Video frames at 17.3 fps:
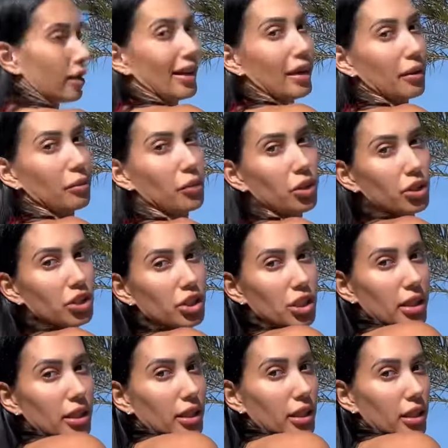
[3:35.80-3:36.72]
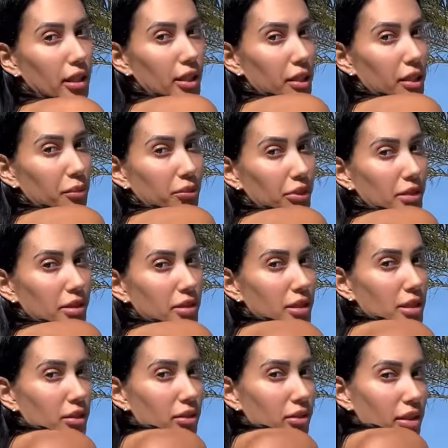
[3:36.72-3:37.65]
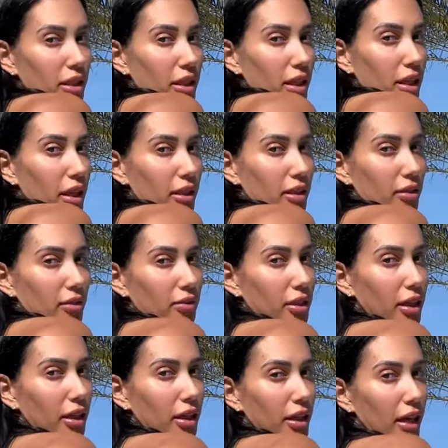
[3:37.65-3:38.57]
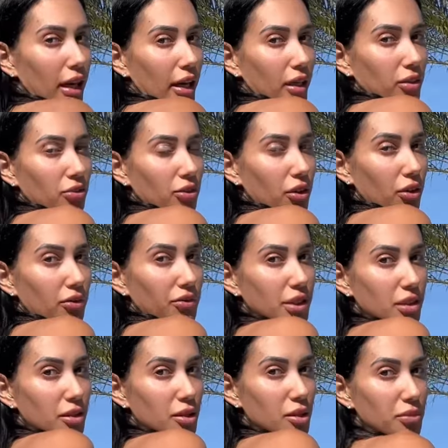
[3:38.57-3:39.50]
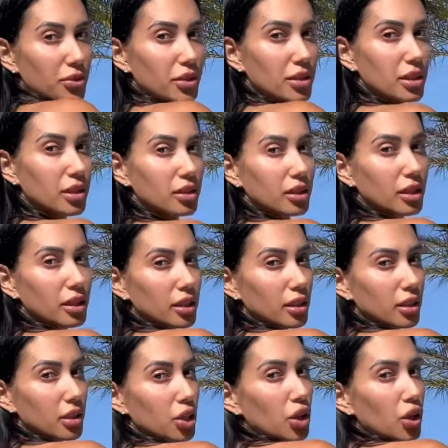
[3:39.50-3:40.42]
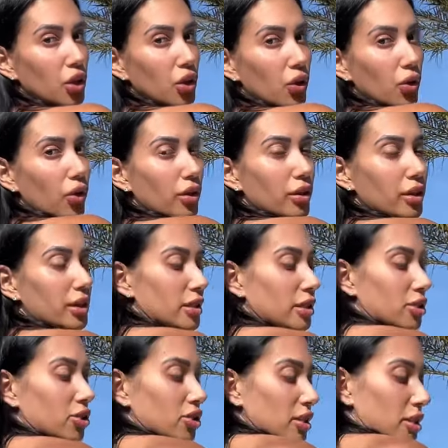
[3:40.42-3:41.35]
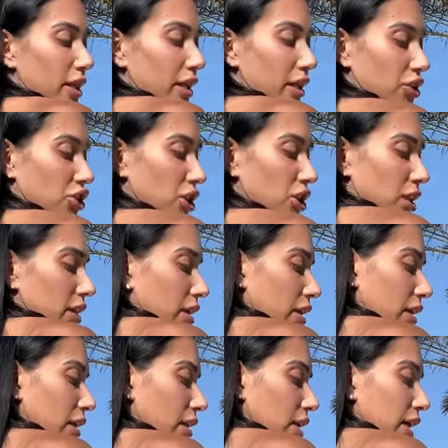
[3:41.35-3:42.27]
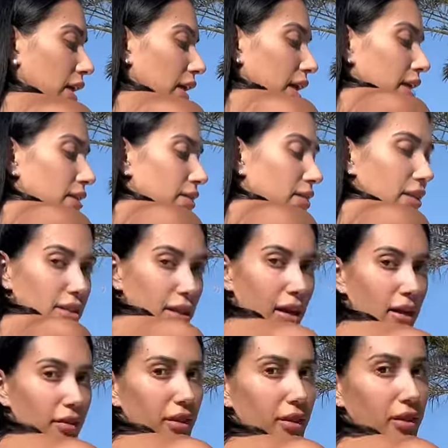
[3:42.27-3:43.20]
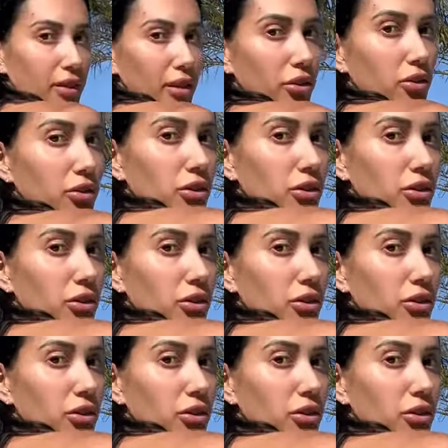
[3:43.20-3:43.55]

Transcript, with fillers: a more cheeky Brazilian kind of cut. I don't know if this is Brazilian or this is just like a cheeky. It does have a little